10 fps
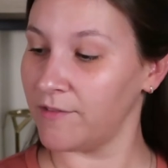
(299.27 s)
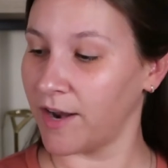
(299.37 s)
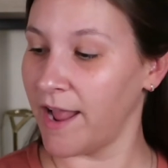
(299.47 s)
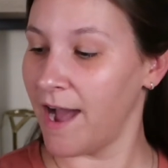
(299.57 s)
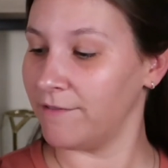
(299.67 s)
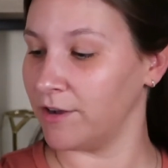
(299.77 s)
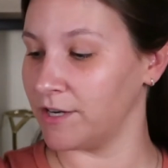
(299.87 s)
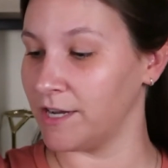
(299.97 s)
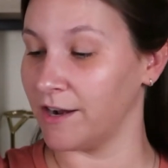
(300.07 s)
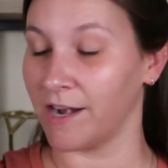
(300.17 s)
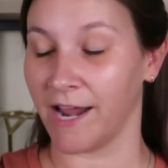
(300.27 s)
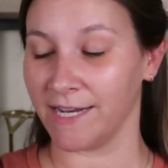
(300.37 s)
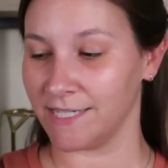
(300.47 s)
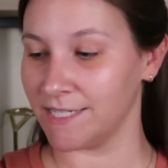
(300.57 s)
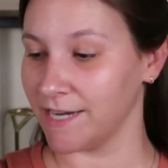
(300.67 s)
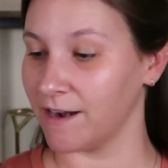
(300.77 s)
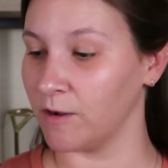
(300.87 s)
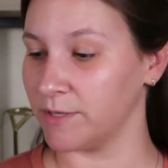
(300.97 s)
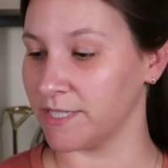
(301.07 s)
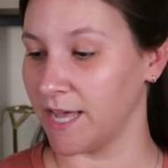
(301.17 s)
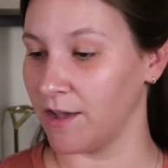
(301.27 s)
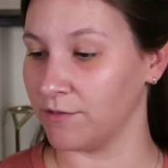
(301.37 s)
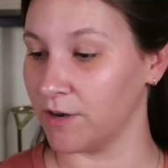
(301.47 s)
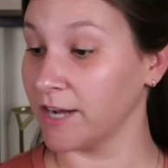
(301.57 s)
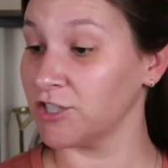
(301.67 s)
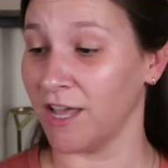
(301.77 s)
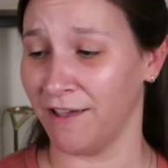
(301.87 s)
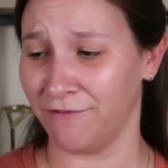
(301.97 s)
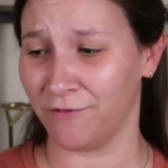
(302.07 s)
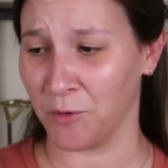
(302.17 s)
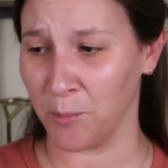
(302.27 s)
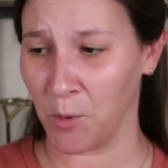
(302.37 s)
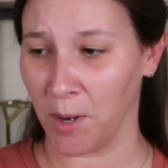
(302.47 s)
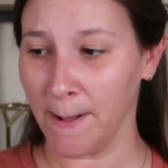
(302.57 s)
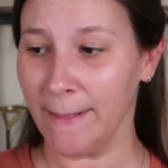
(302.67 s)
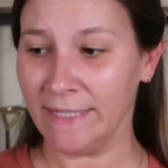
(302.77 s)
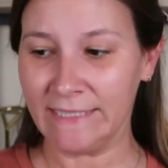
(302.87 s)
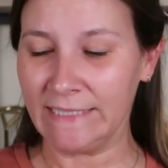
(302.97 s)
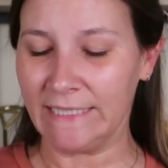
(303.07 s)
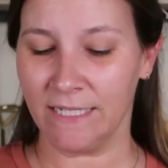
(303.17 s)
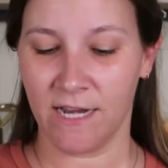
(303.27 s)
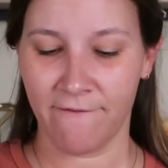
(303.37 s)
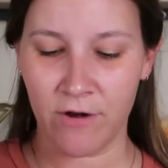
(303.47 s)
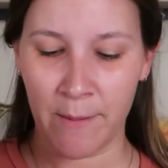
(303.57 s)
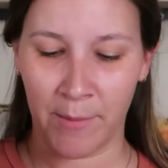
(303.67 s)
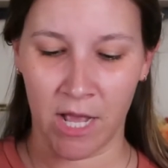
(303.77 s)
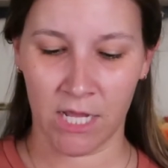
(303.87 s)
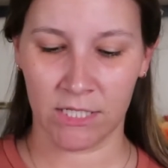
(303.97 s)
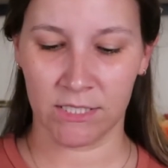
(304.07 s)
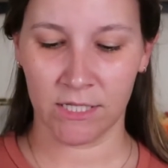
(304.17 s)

that I have on here, and I did narrow it down. Actually, I have 4 more. Never mind.